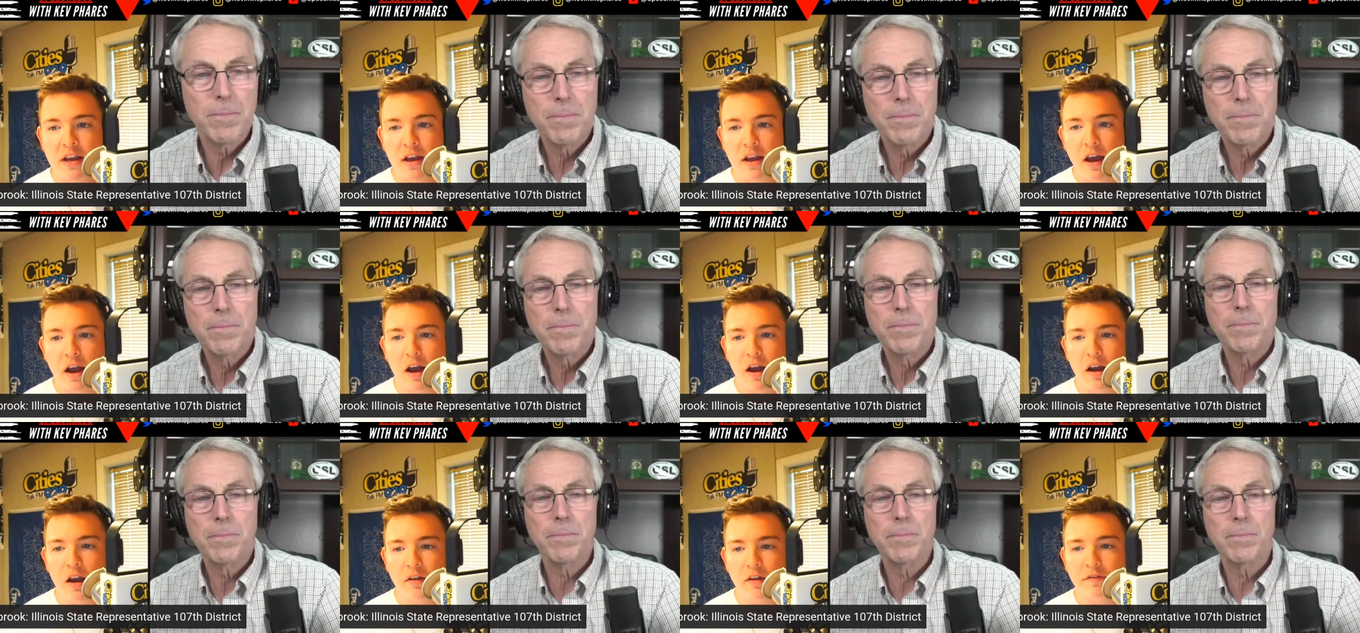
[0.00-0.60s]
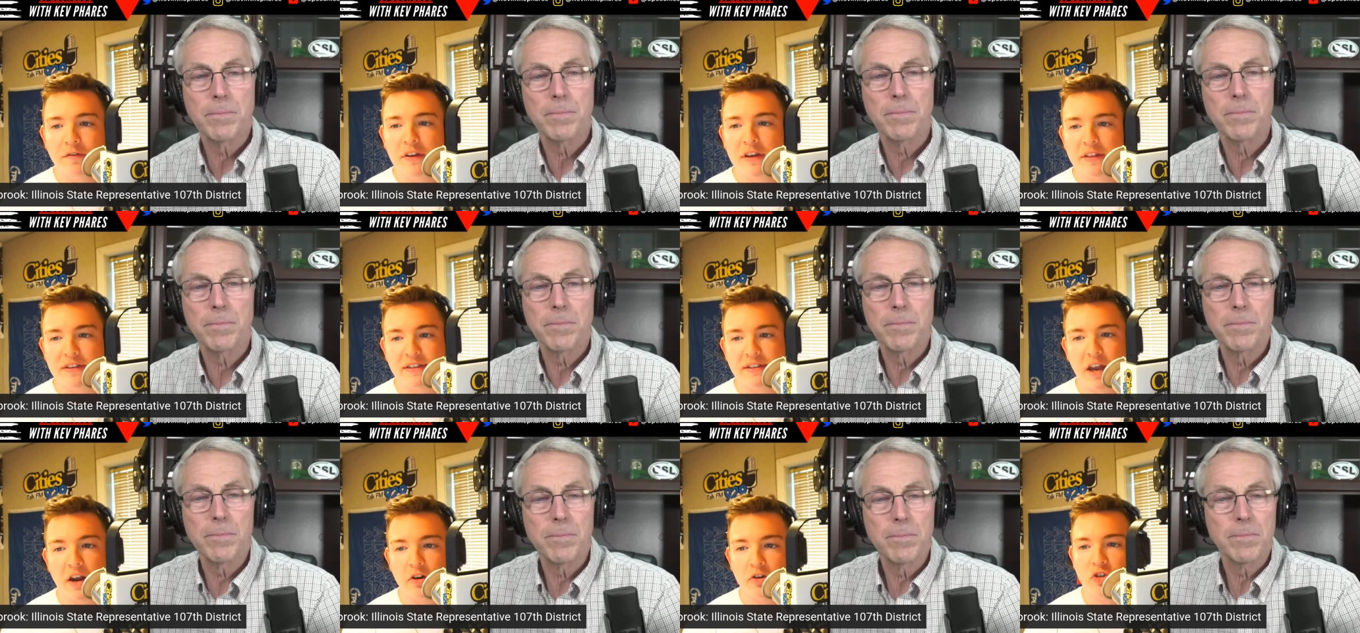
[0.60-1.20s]
Speaker 1: Uh, via the
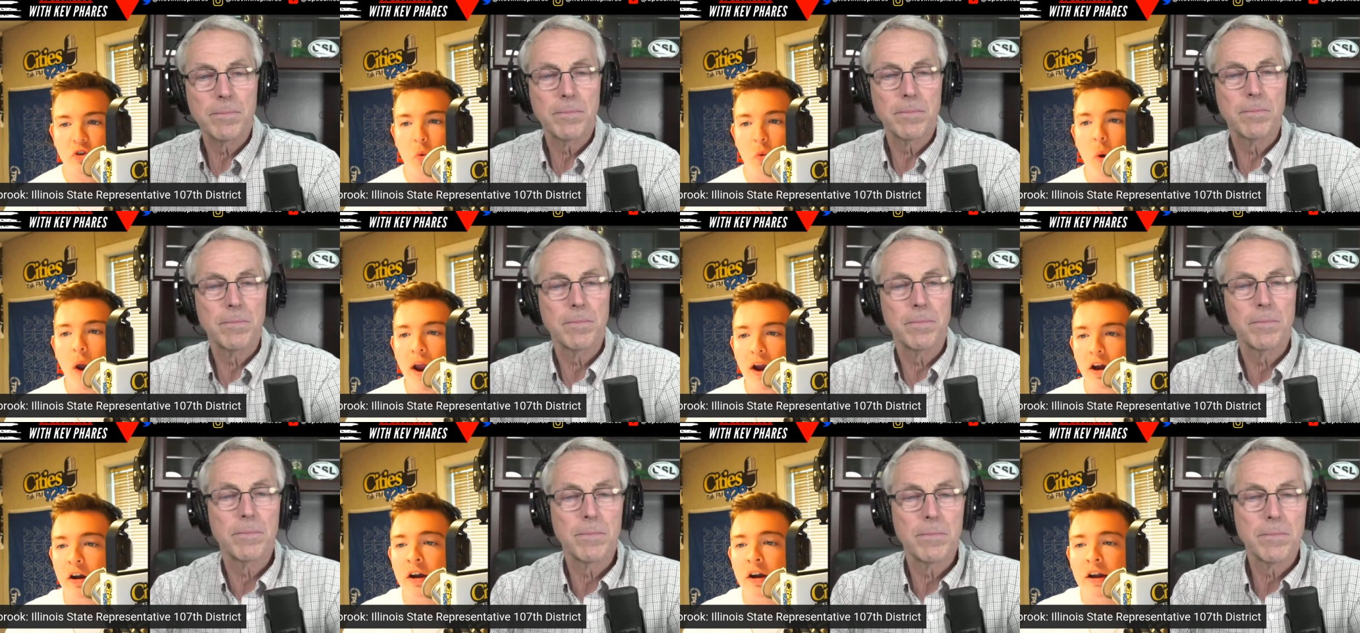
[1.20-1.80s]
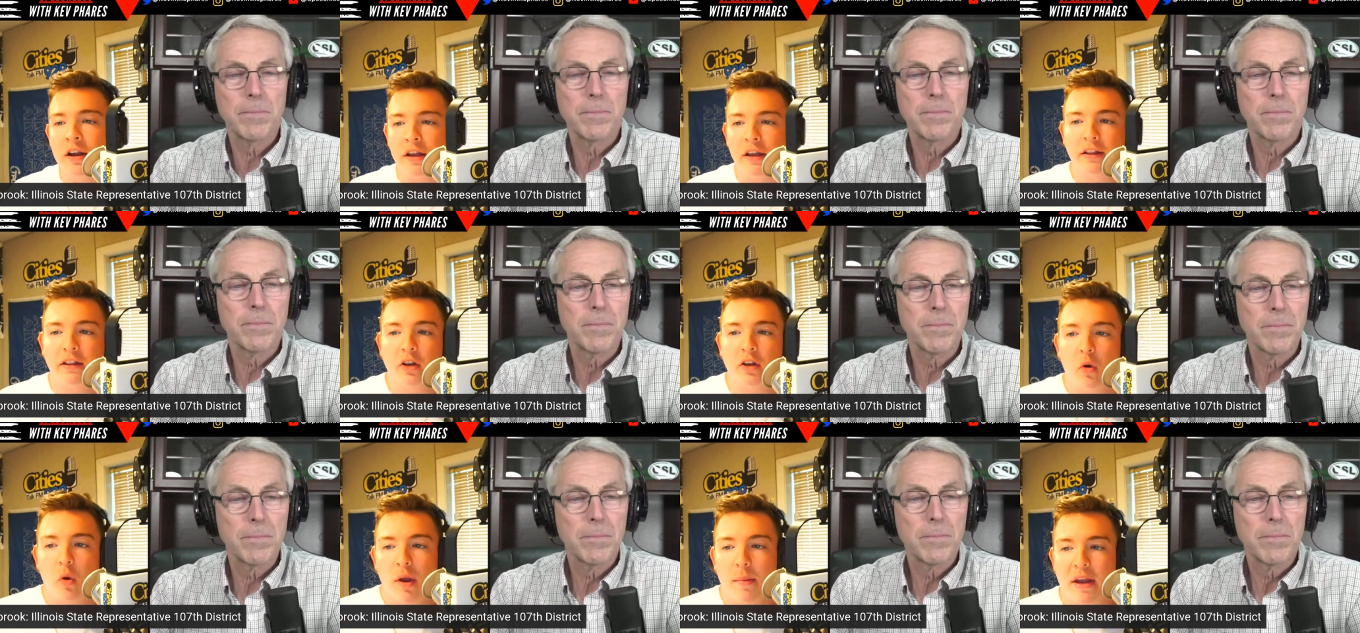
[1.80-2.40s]
center square,
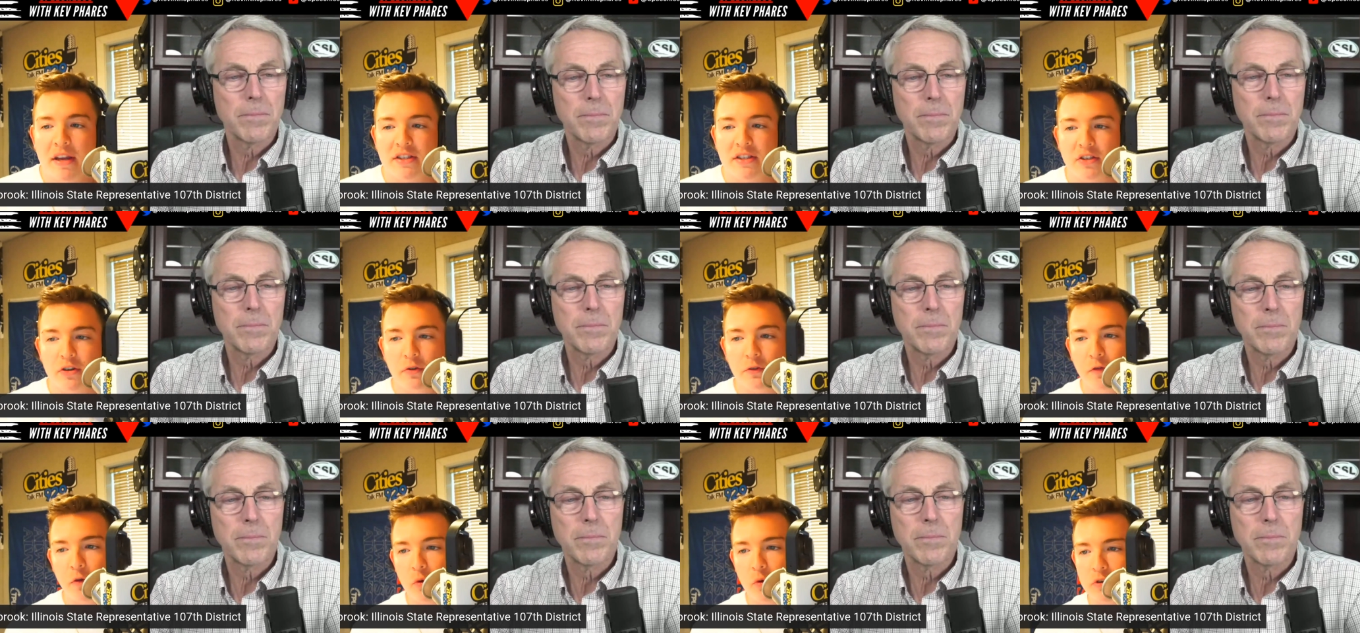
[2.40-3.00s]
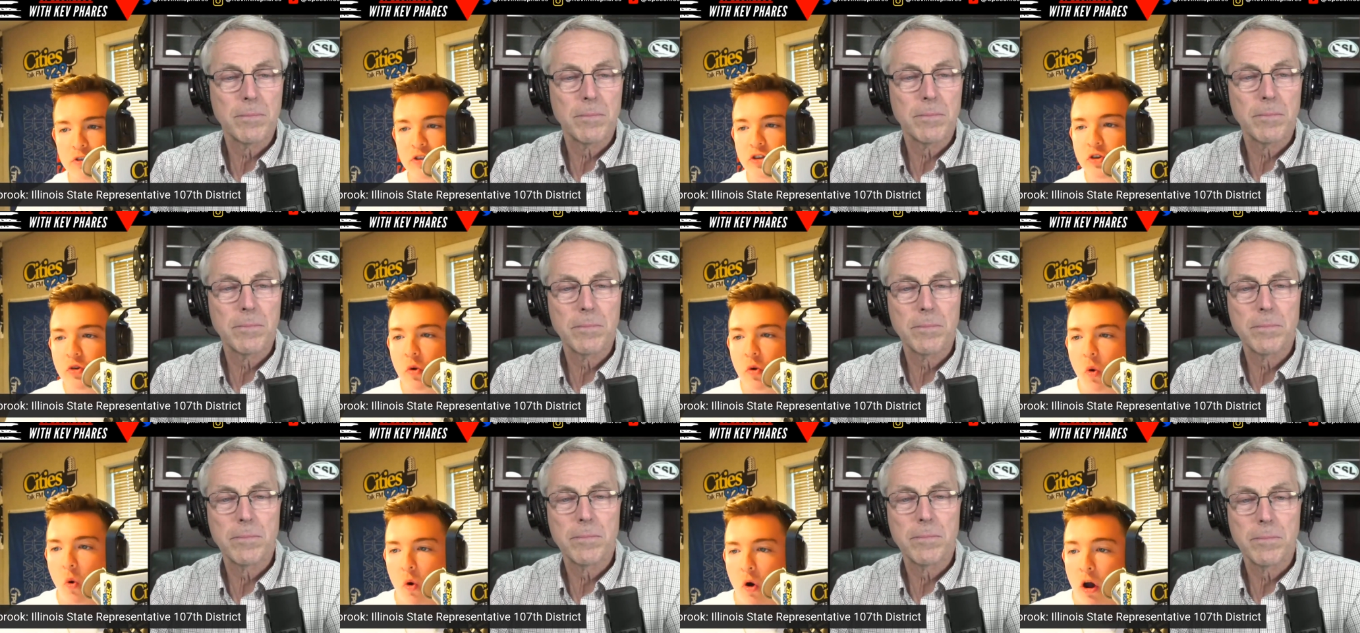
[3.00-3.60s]
Illinois may soon force
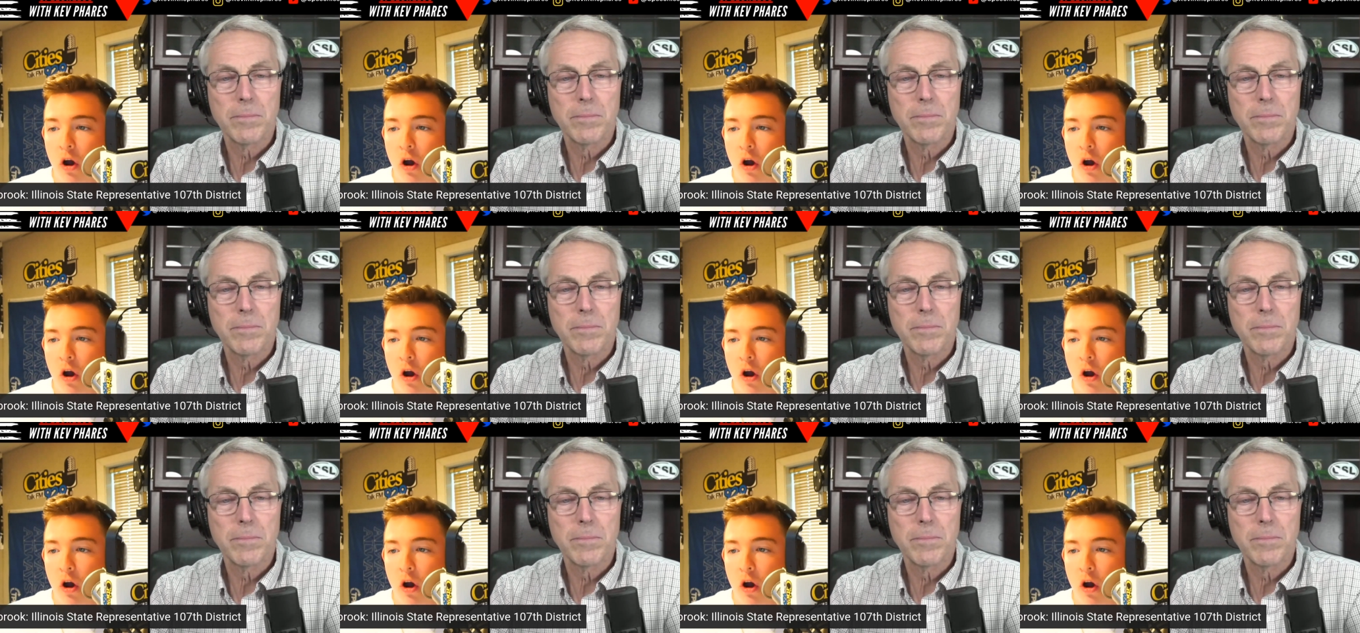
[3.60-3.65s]
new ho-